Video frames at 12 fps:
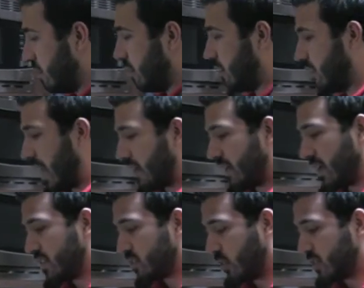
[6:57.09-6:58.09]
A lot of
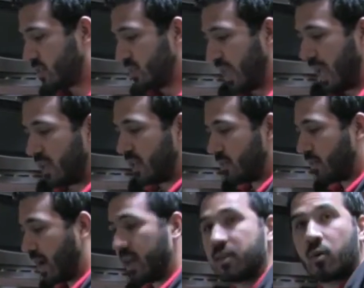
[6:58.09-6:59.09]
that is going to be aided
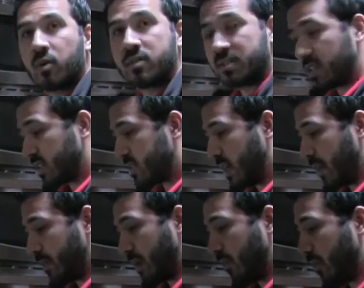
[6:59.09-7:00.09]
by your sink
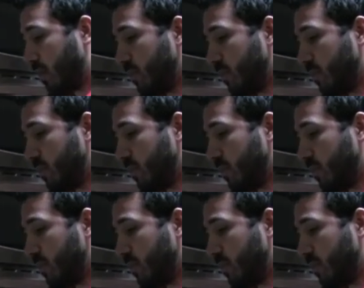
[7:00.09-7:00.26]
top cover.